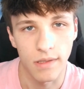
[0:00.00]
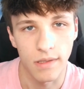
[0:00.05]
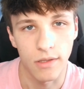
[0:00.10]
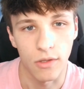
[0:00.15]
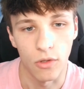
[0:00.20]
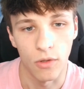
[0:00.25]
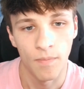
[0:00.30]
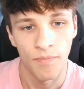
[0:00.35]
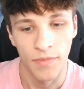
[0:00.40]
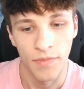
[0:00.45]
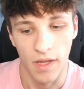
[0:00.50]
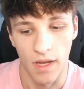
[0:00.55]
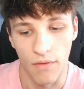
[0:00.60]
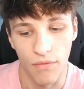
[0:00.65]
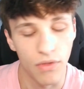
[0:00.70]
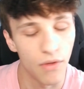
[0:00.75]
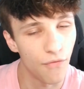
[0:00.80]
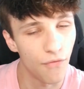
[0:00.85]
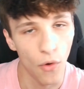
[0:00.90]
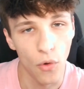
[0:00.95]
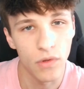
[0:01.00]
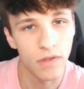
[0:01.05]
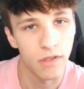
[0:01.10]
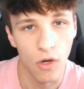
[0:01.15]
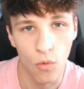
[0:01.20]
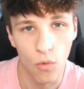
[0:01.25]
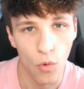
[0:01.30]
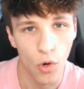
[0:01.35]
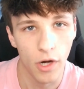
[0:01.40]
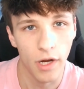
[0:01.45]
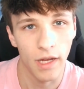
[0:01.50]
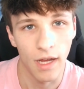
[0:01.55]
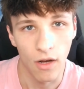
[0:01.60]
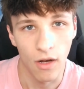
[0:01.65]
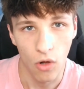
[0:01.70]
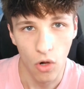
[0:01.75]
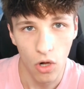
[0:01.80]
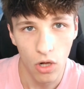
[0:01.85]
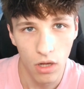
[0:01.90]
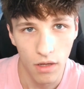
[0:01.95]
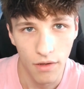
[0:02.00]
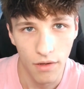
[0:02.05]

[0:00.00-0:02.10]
So if the phone's not working at all,